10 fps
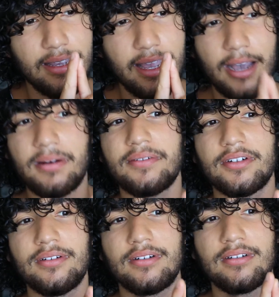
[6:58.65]

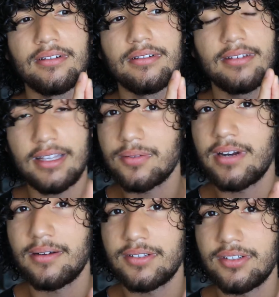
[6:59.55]
However, that's what
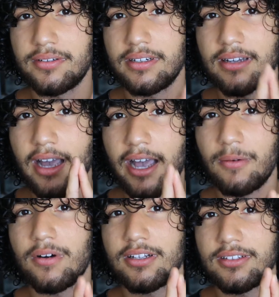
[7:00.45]
I was doing. I
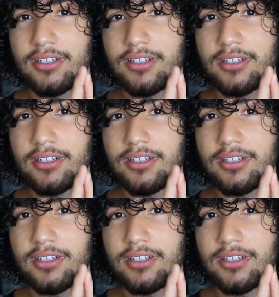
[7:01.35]
wanted to